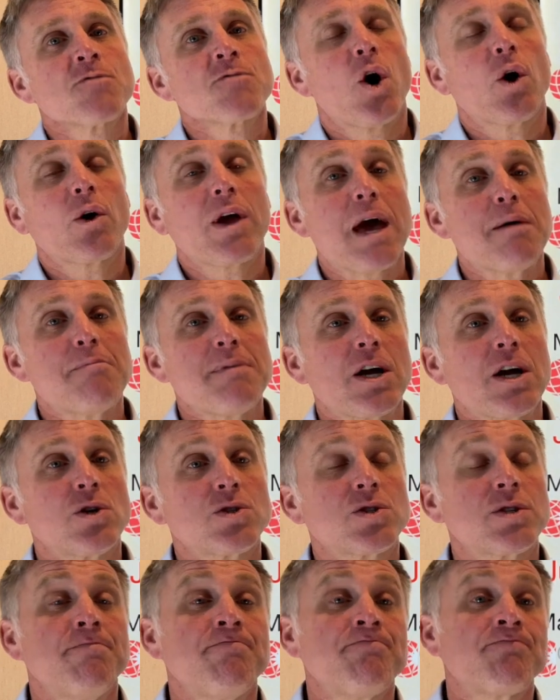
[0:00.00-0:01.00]
Okay,
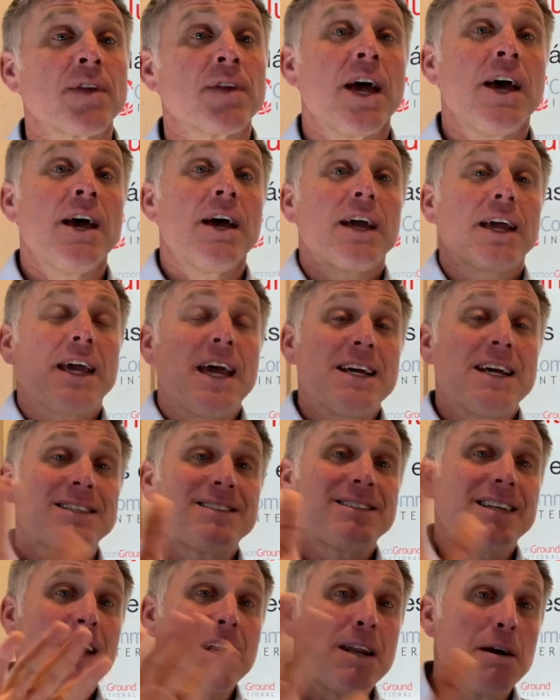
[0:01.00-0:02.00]
amigos, que
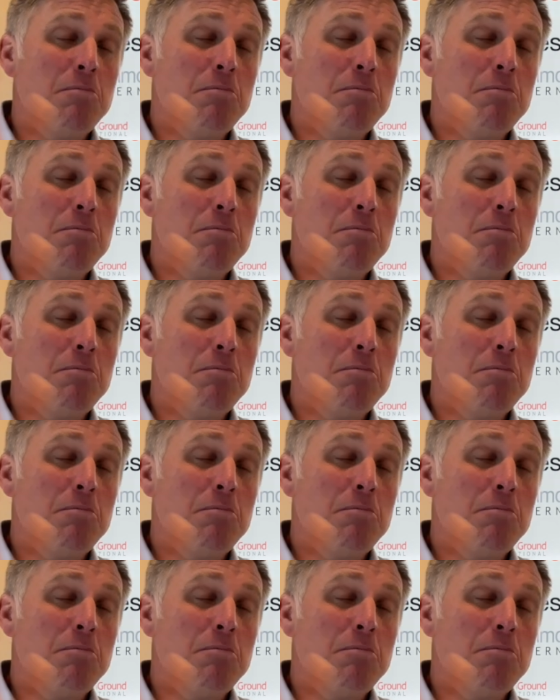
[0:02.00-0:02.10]
estén